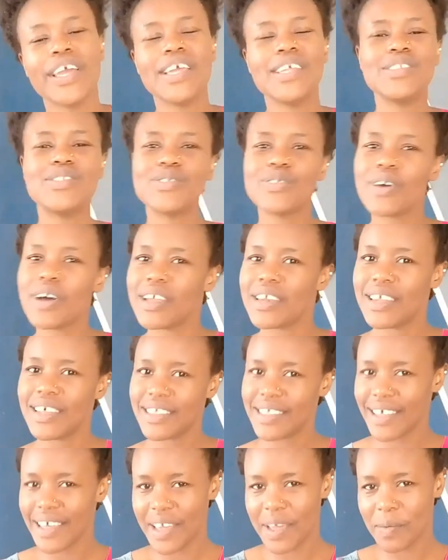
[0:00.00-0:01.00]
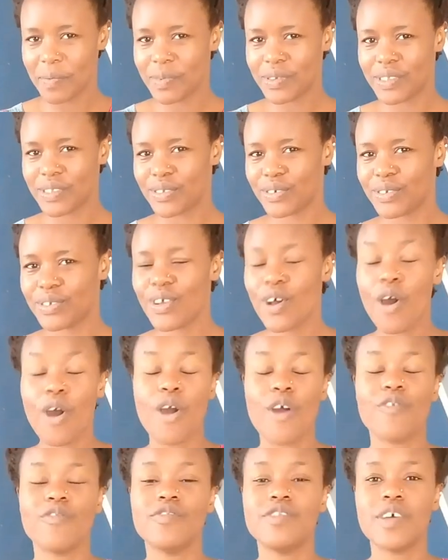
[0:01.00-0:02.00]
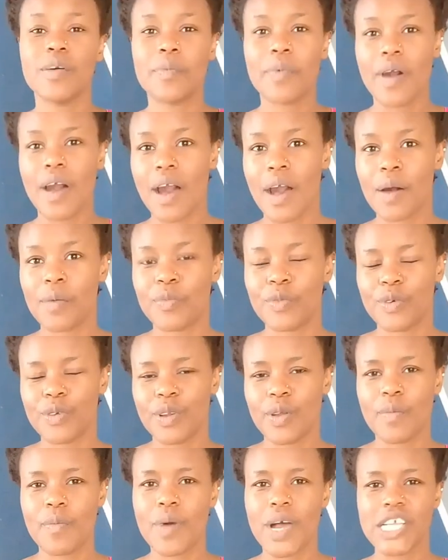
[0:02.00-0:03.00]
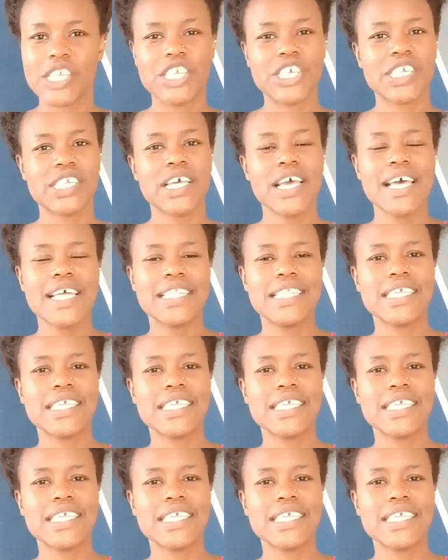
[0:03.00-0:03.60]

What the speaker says: into another episode of Dapper Up on a Budget.